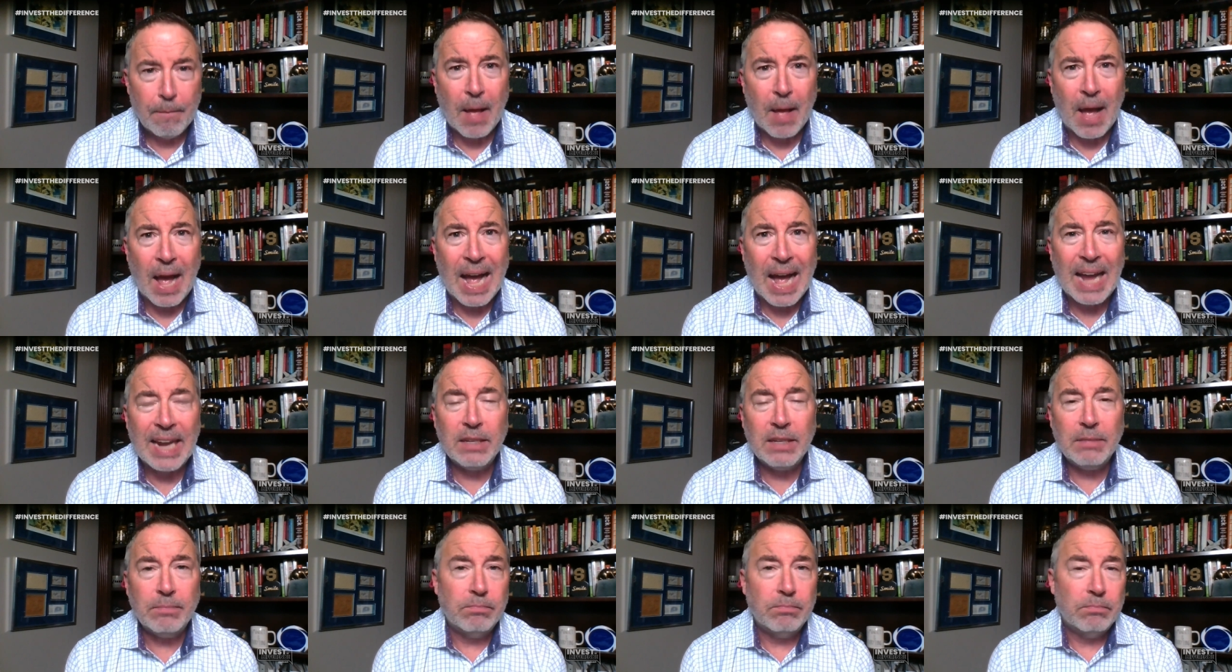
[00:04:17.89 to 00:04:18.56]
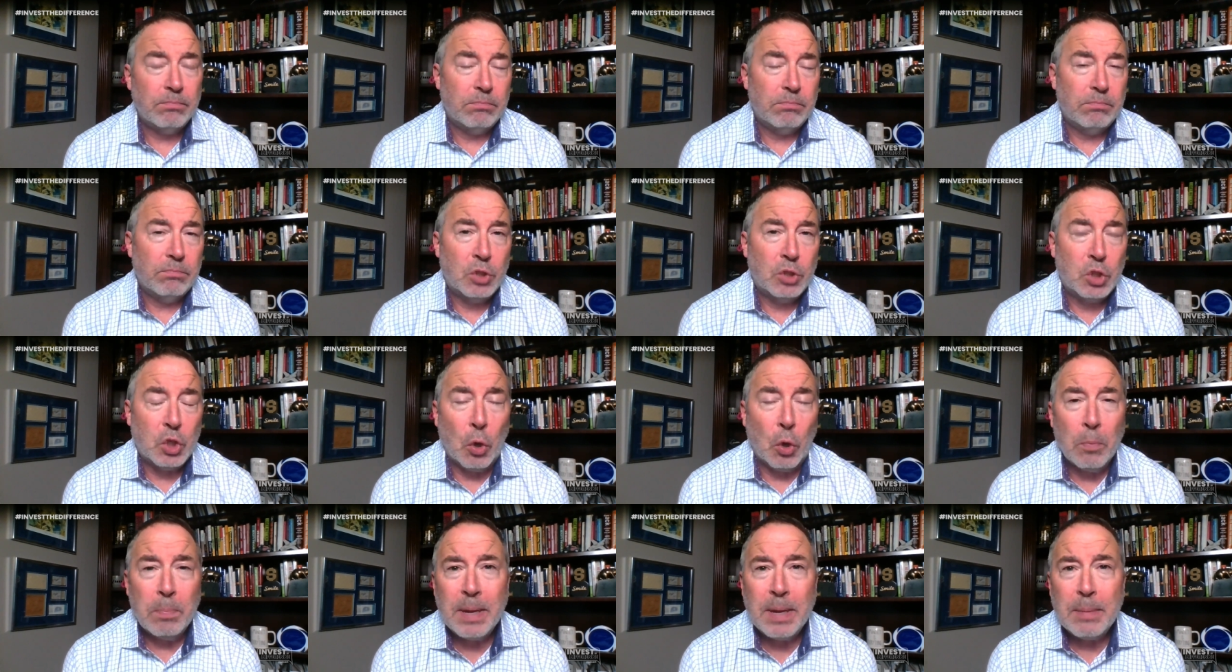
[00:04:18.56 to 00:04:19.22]
I
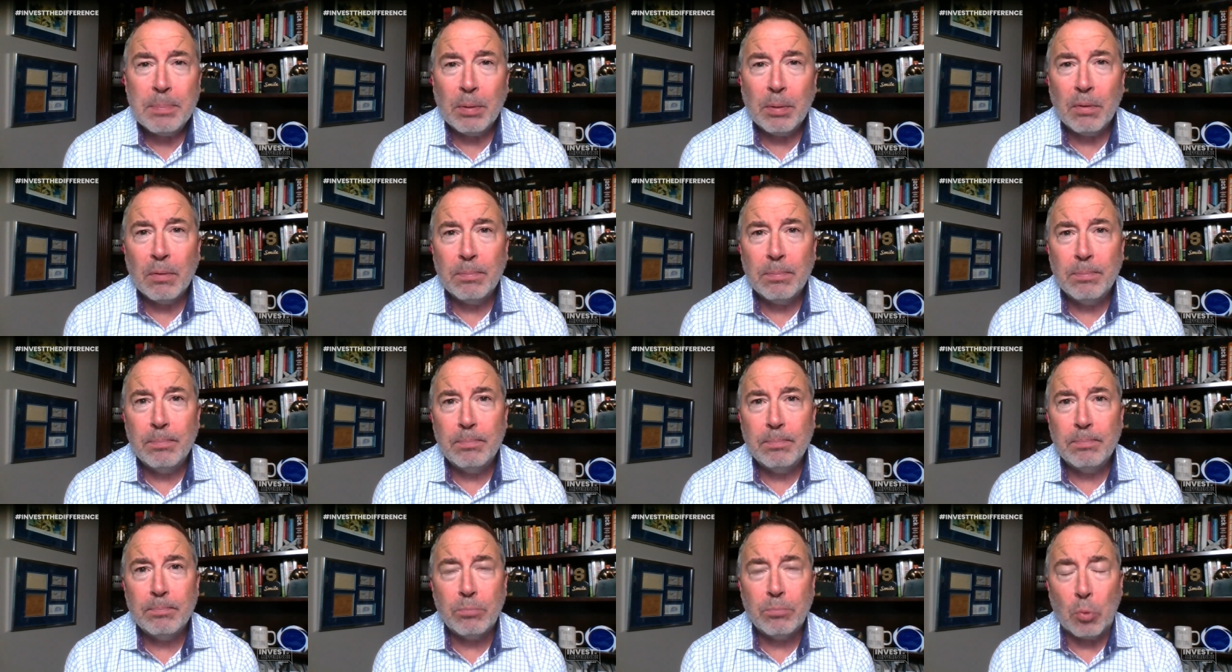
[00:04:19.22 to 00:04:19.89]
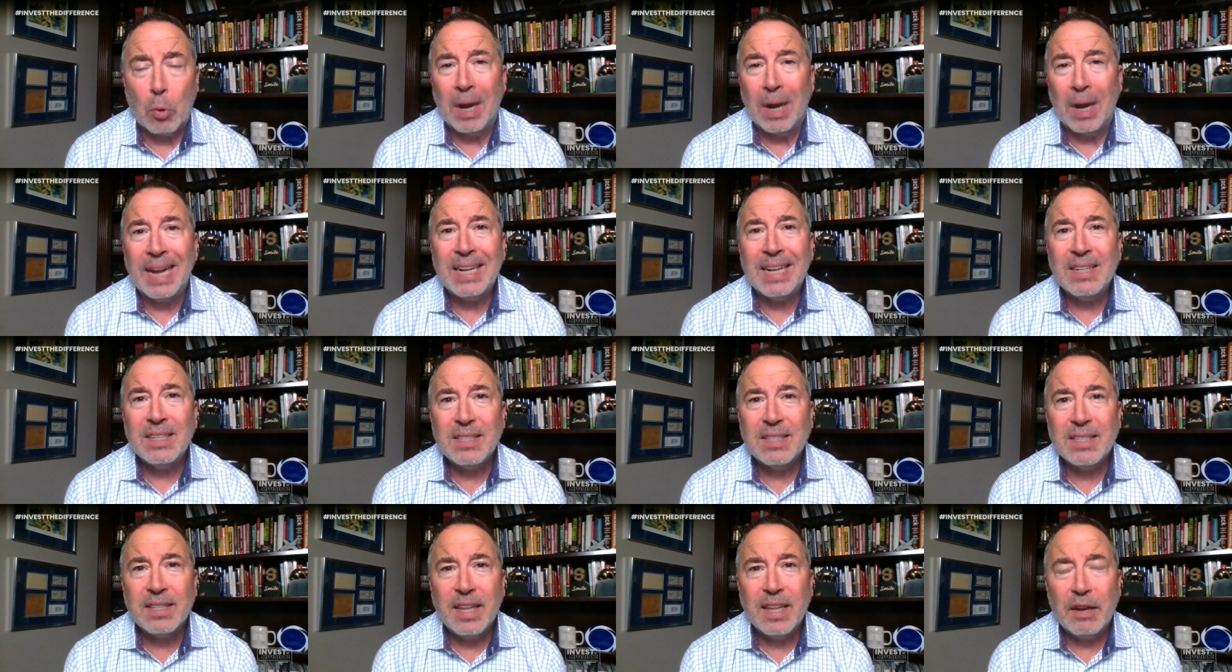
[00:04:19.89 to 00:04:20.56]
show people
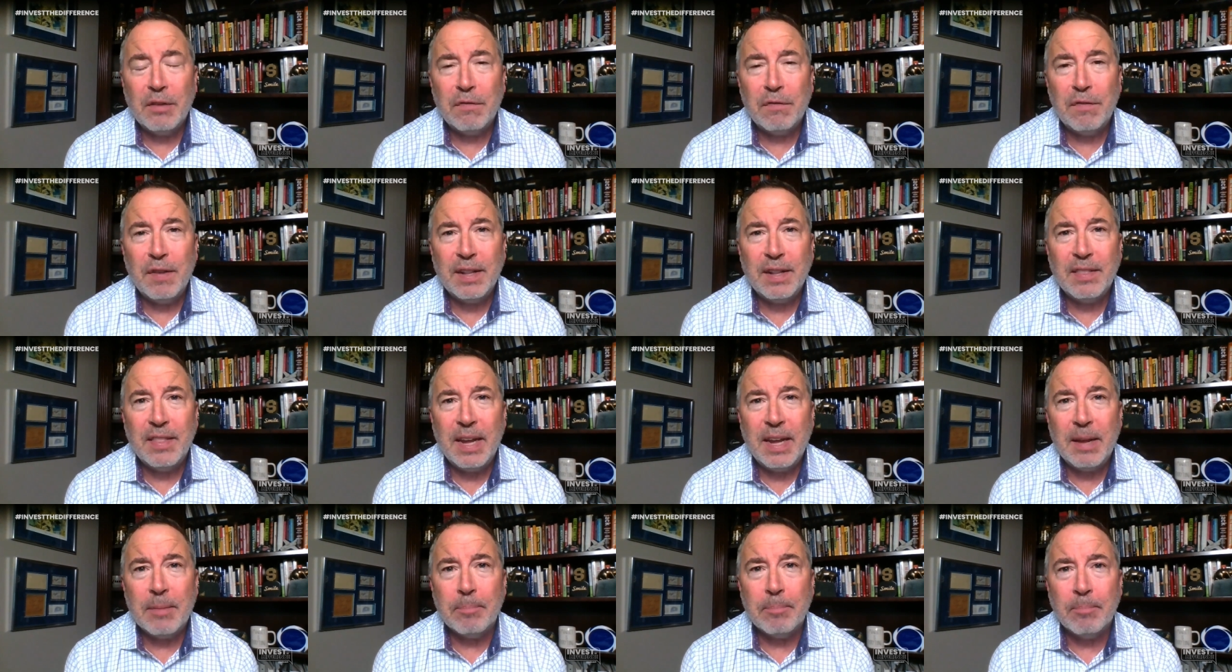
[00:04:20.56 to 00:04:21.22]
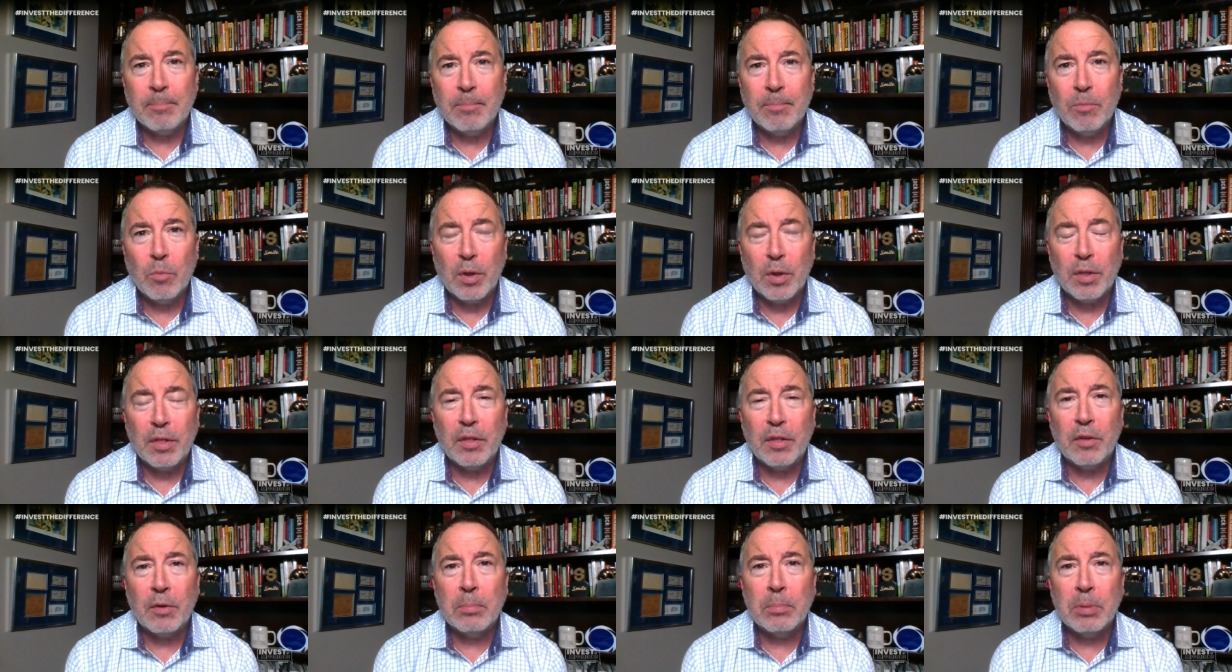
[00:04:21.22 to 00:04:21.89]
brands that fit them,
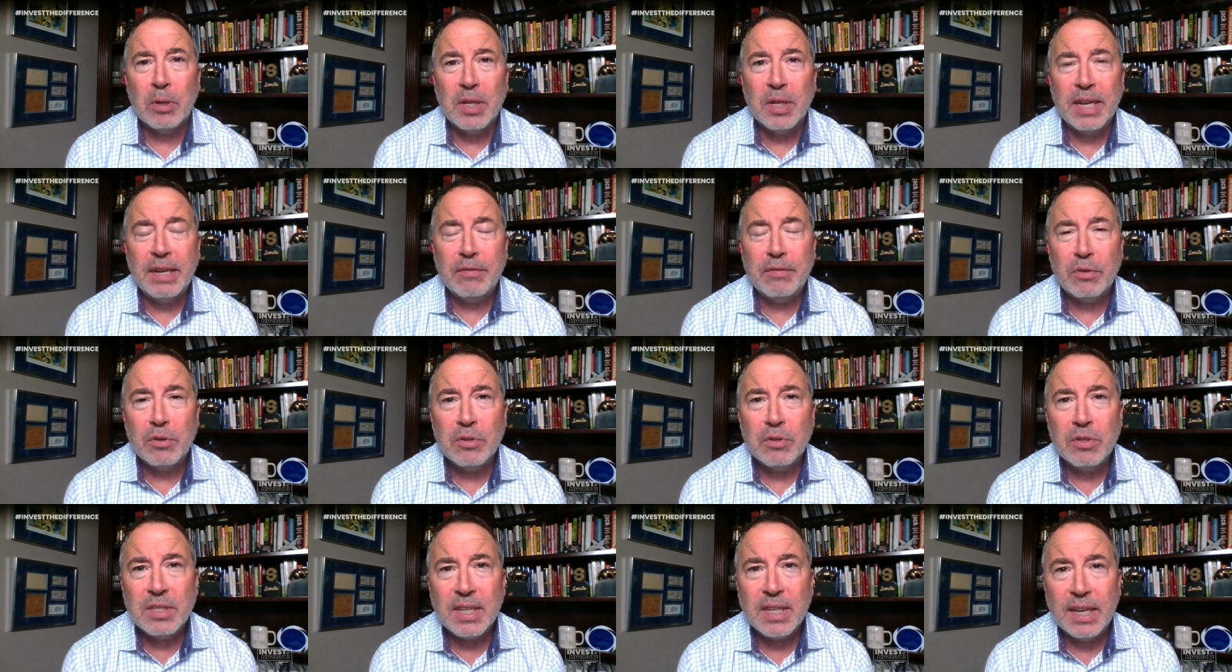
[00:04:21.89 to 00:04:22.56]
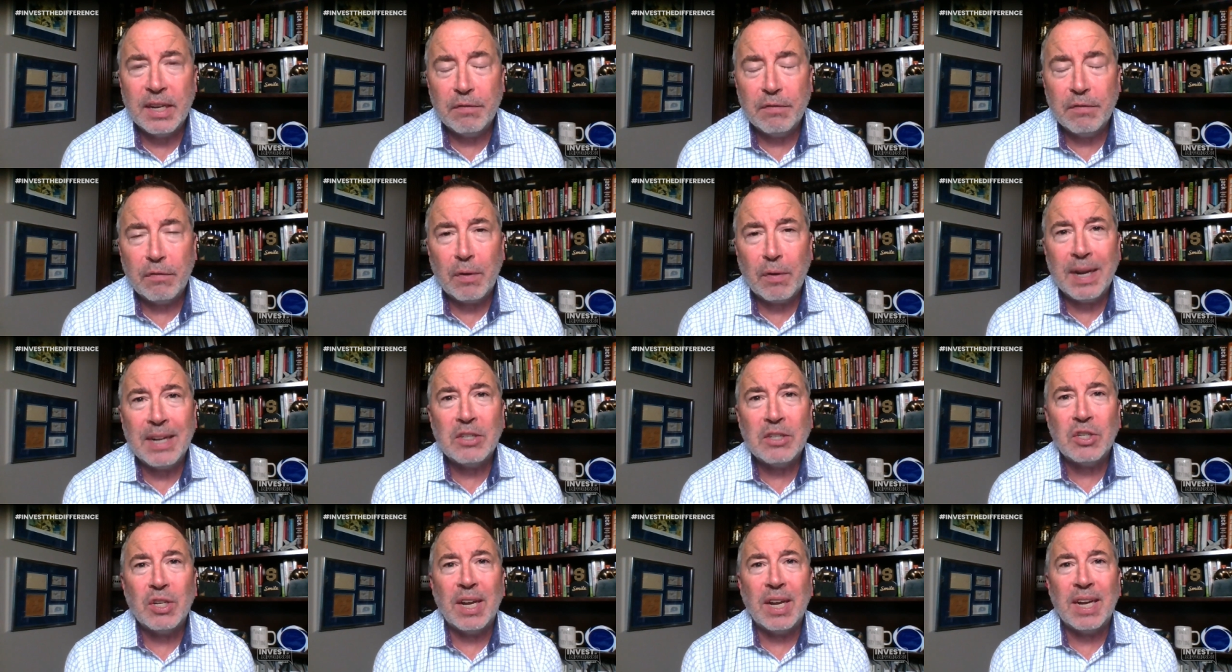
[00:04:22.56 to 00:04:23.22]
whether they're believers in
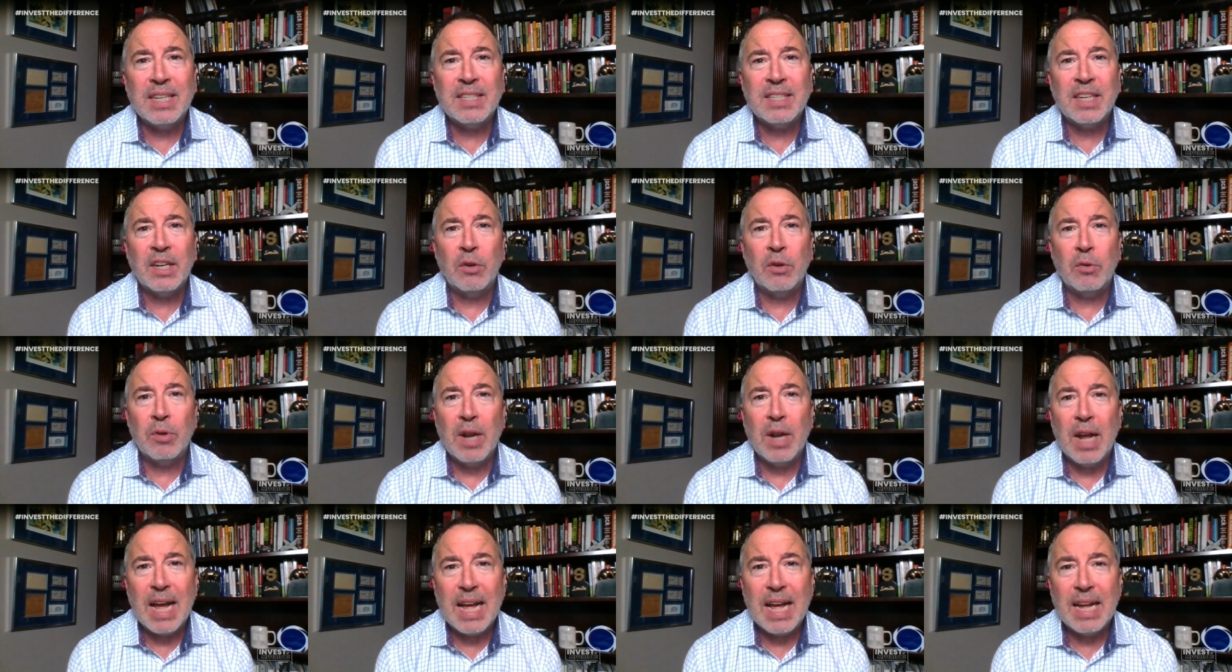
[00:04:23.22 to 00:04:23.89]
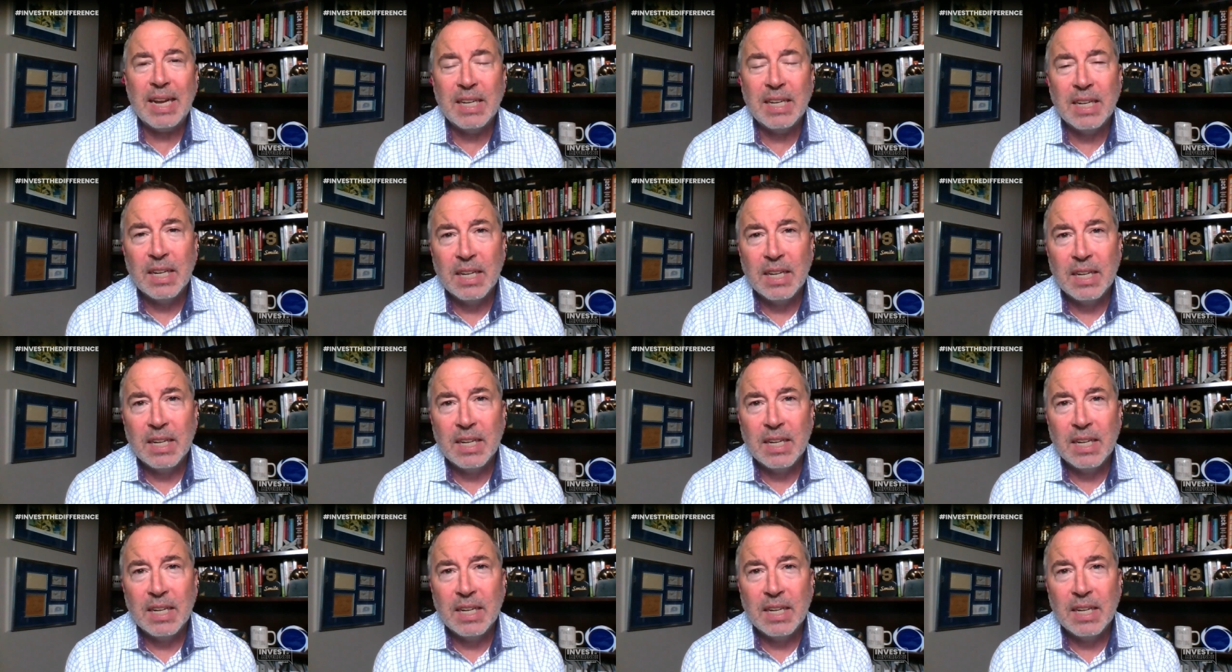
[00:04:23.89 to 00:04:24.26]
franchising or not.